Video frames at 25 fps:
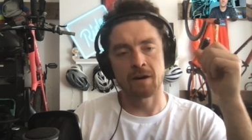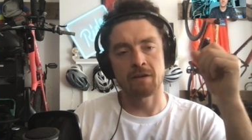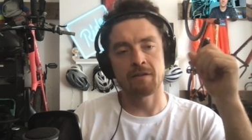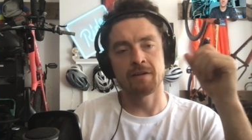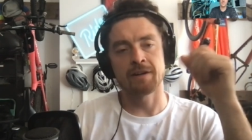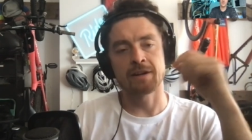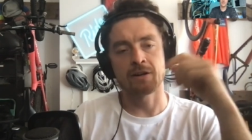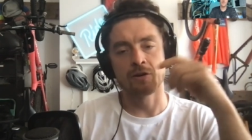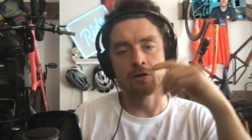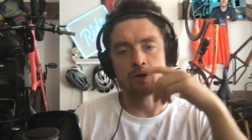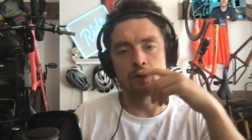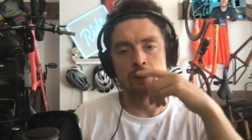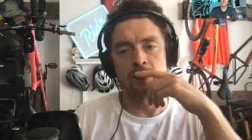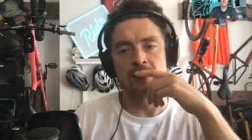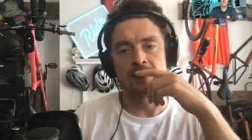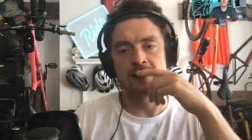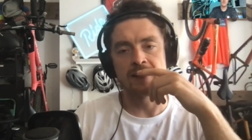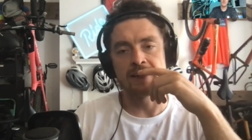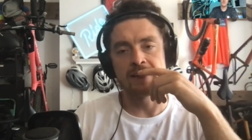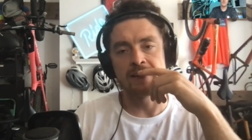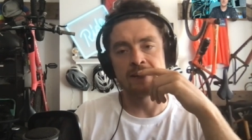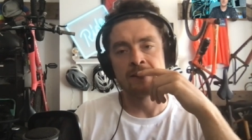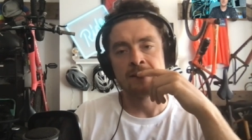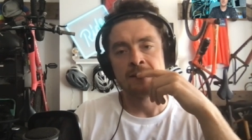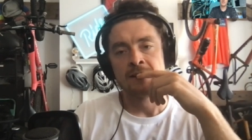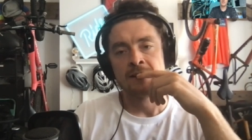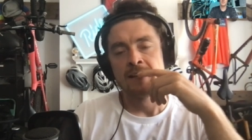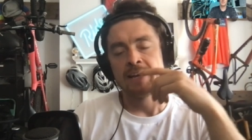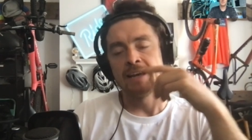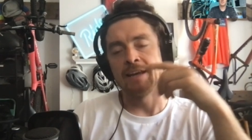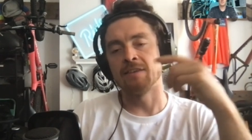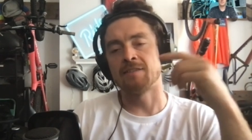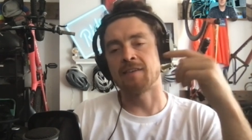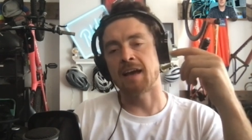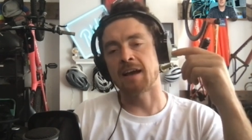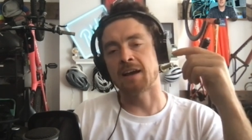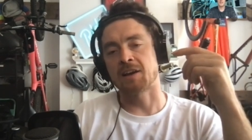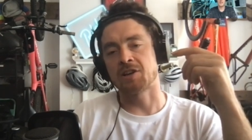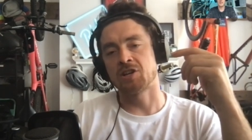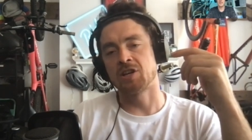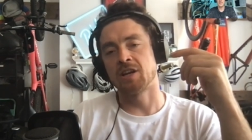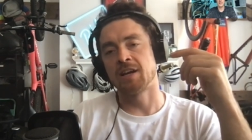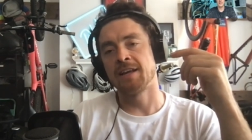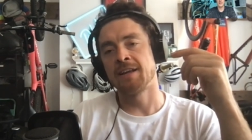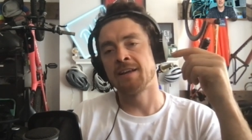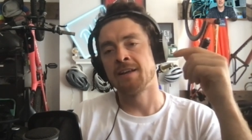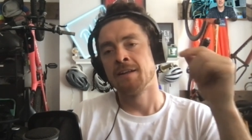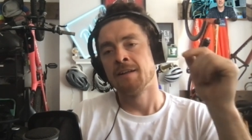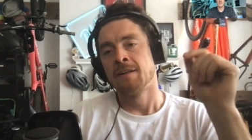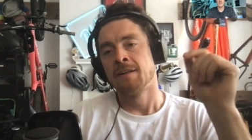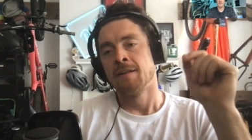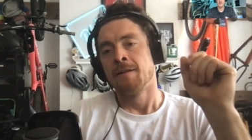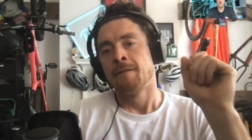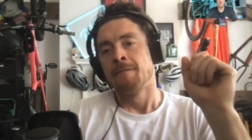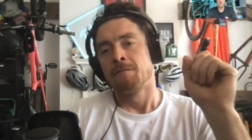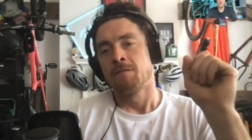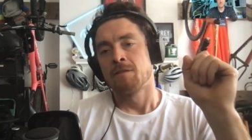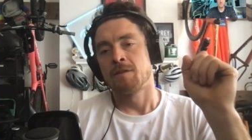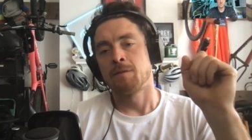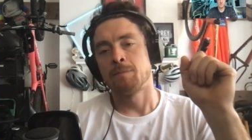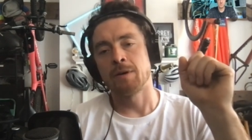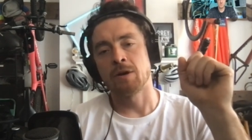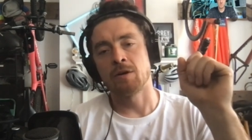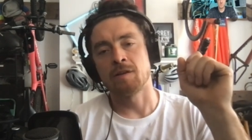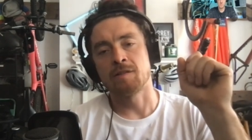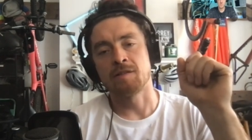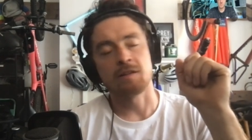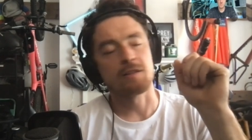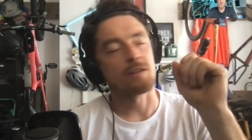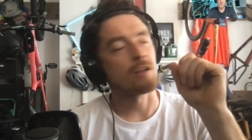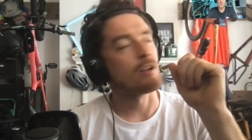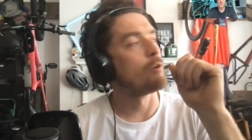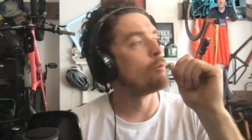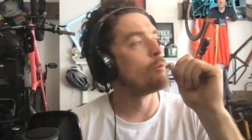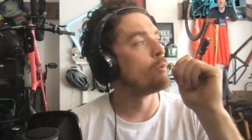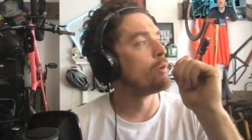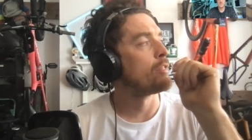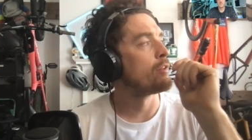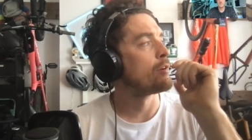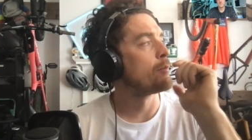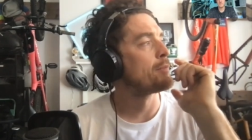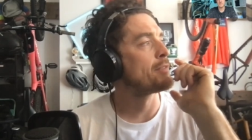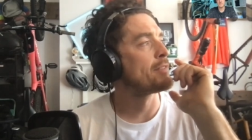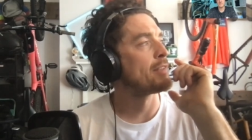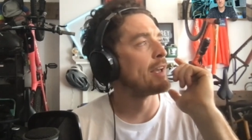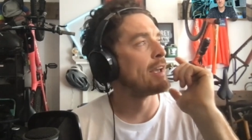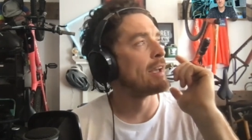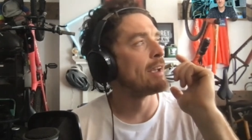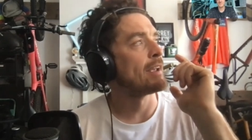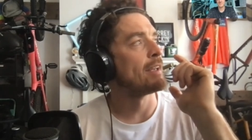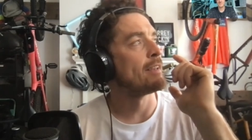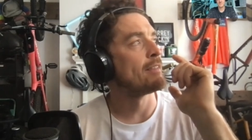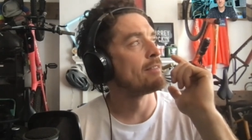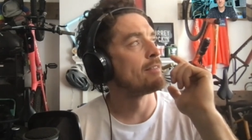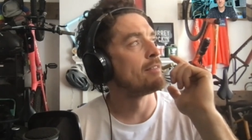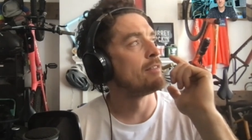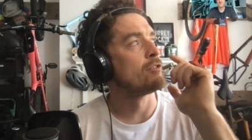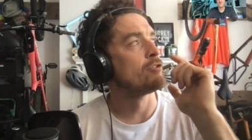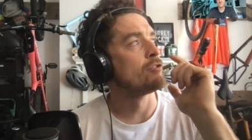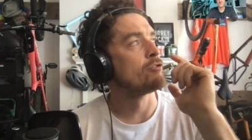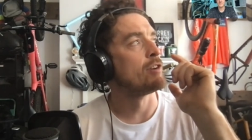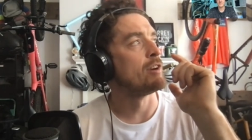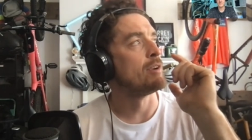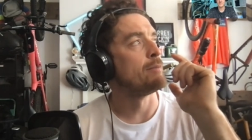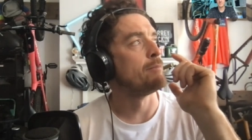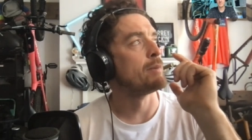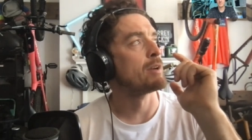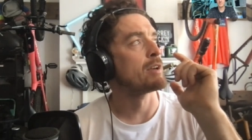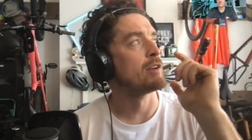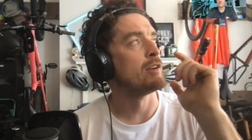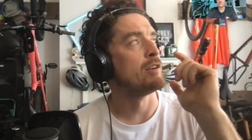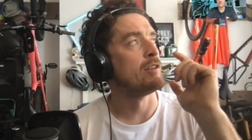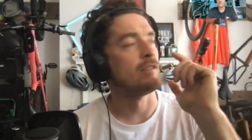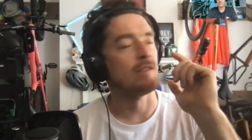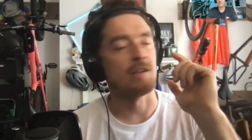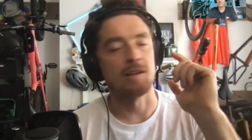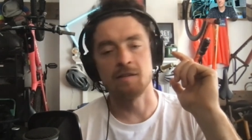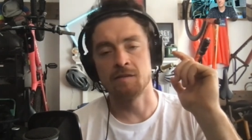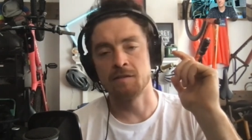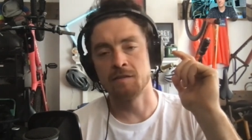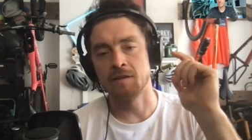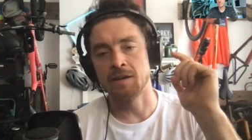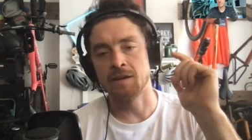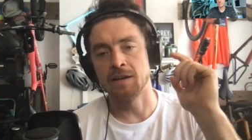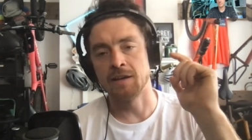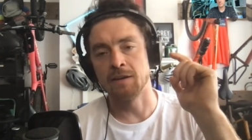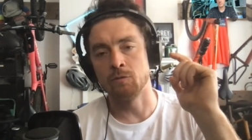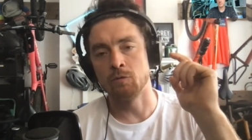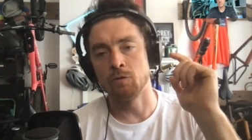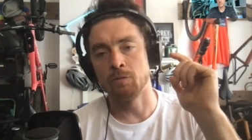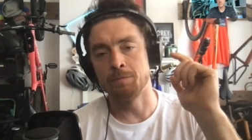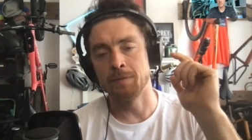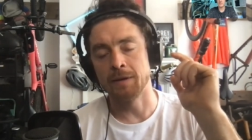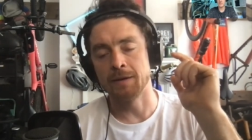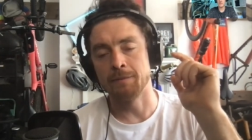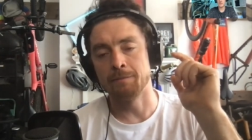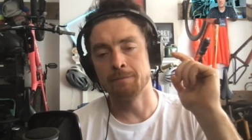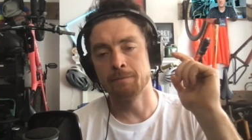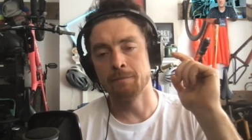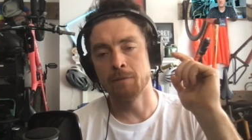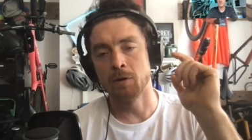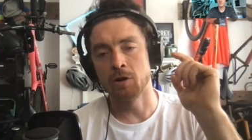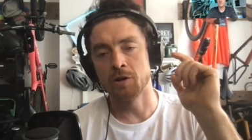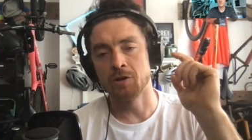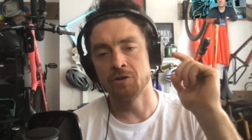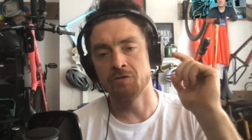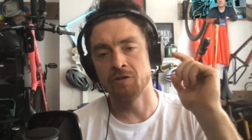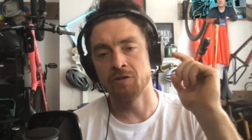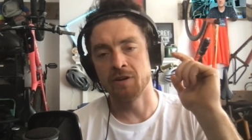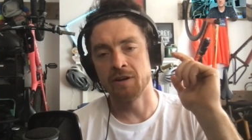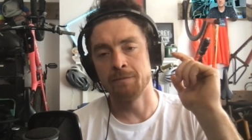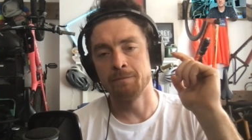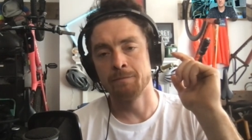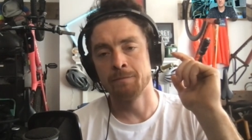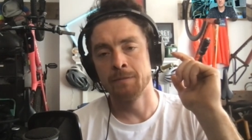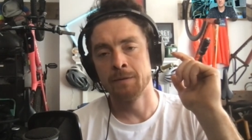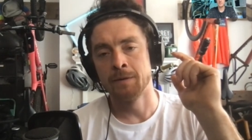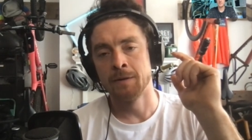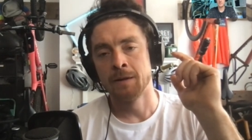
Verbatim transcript: but, cool indeed. It's actually, I like it. to be honest, I don't know whether I'm saying it's the dream because it's it would be my dream.